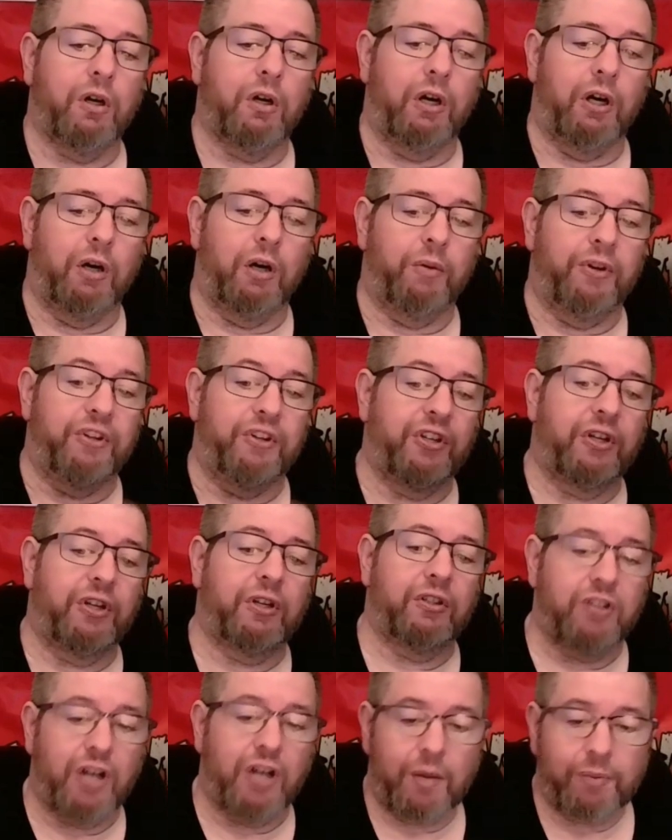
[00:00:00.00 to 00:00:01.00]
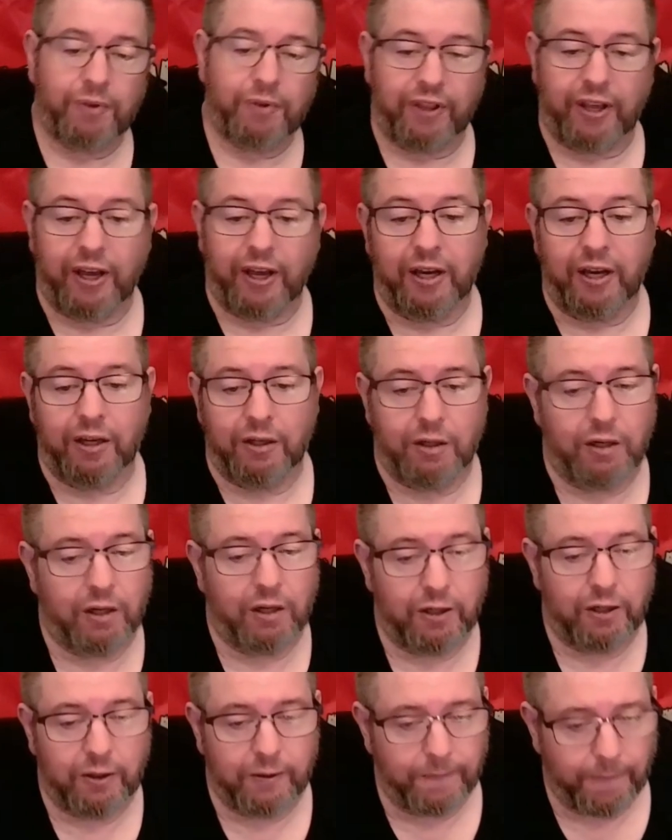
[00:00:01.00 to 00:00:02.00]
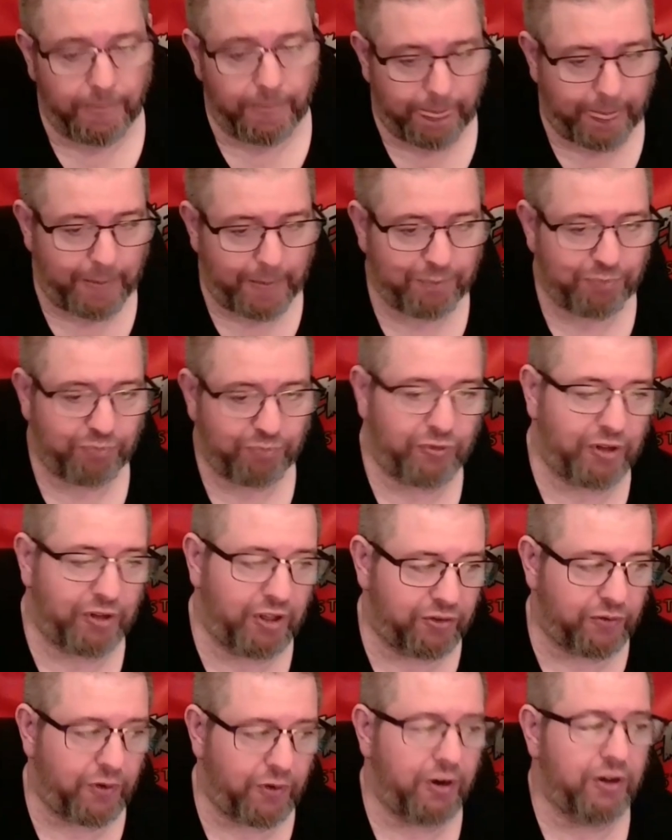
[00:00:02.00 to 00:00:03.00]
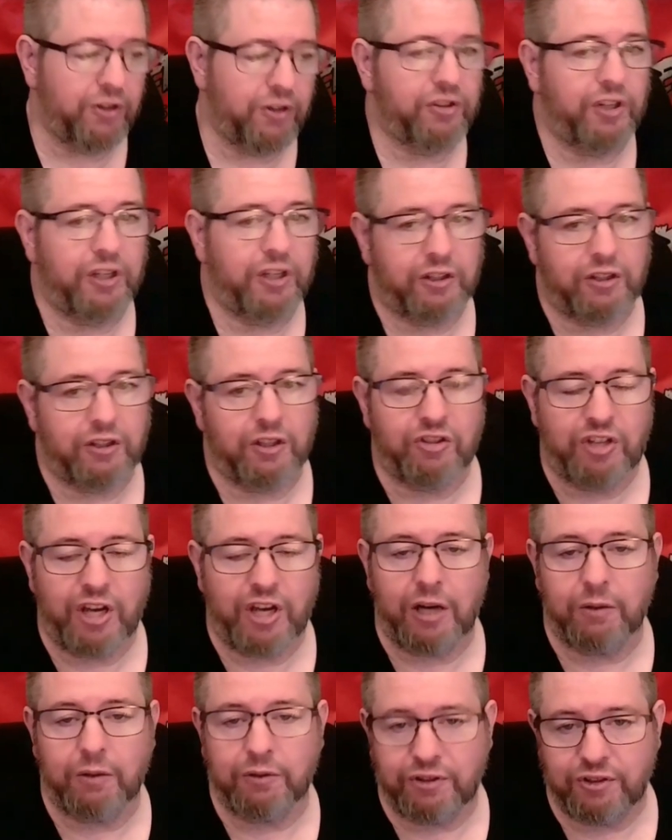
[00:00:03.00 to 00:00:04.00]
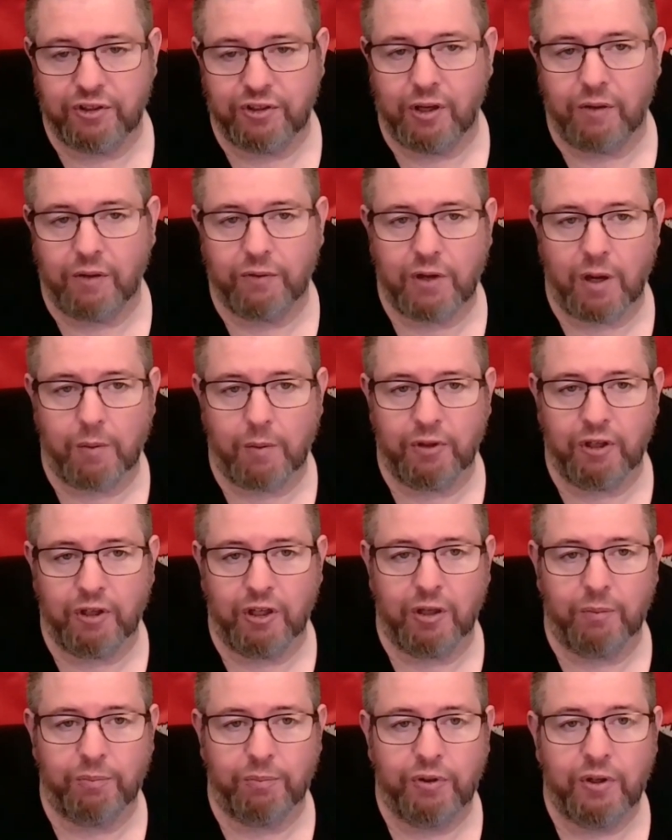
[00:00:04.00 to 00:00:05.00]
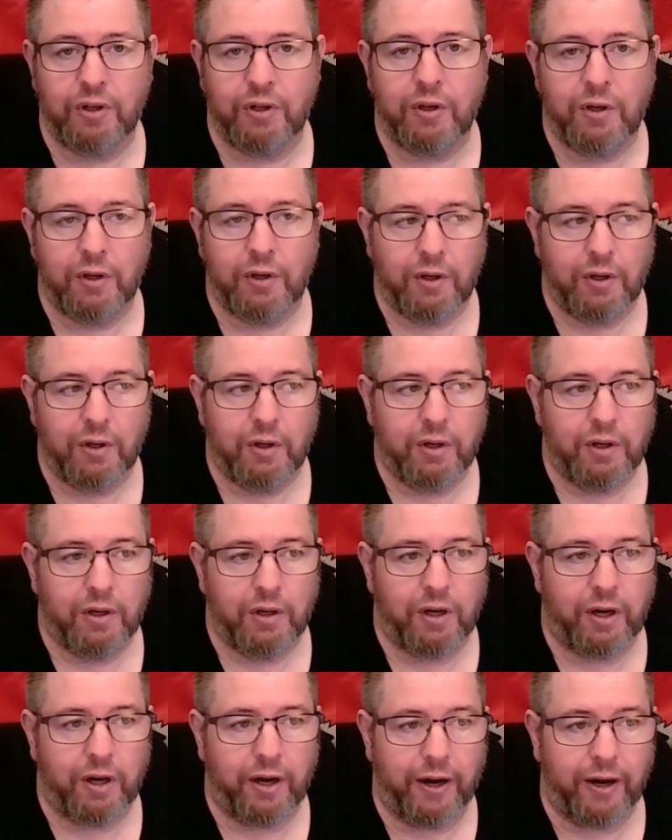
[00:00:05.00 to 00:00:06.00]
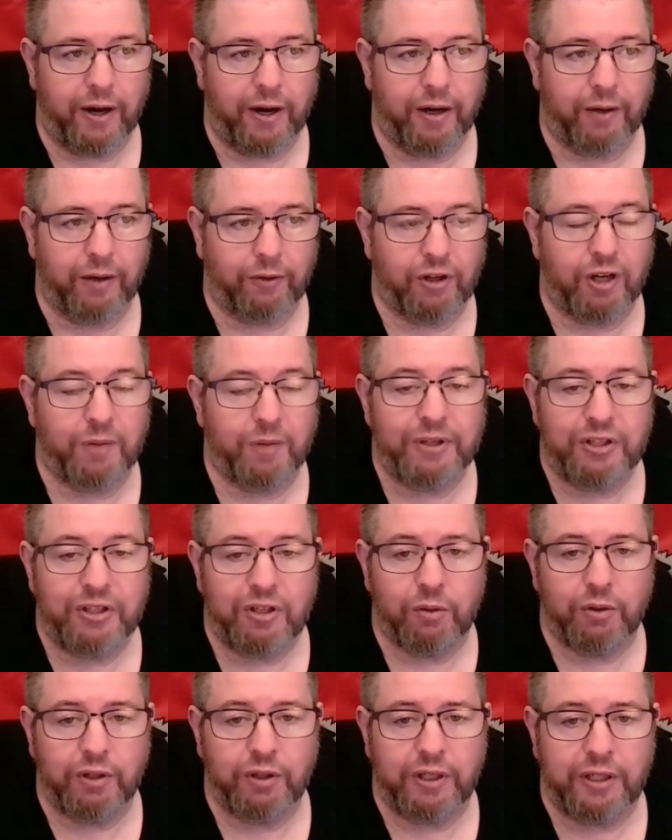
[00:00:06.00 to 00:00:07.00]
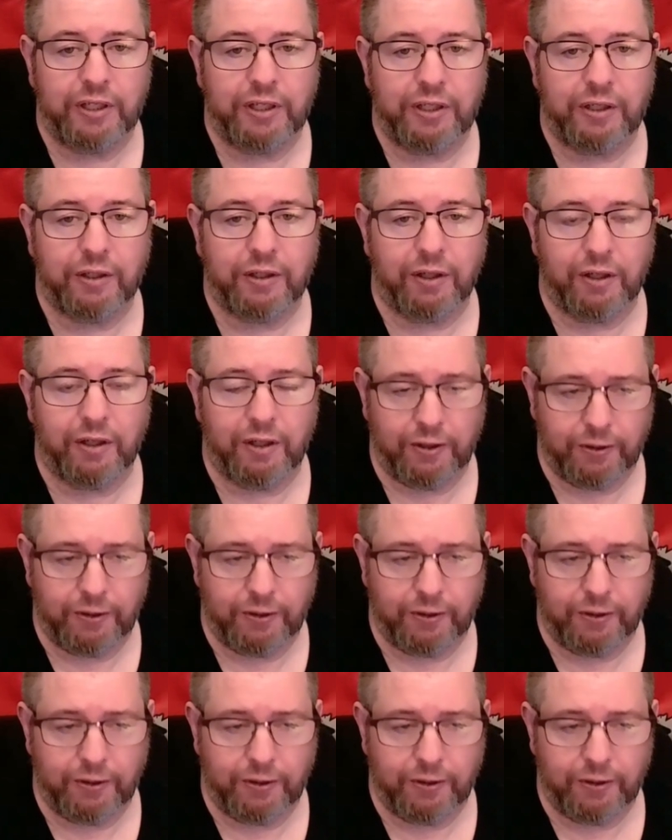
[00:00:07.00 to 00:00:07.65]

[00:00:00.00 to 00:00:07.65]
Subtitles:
And then on top of that, as far as like the channel itself coming up, I'm going to be doing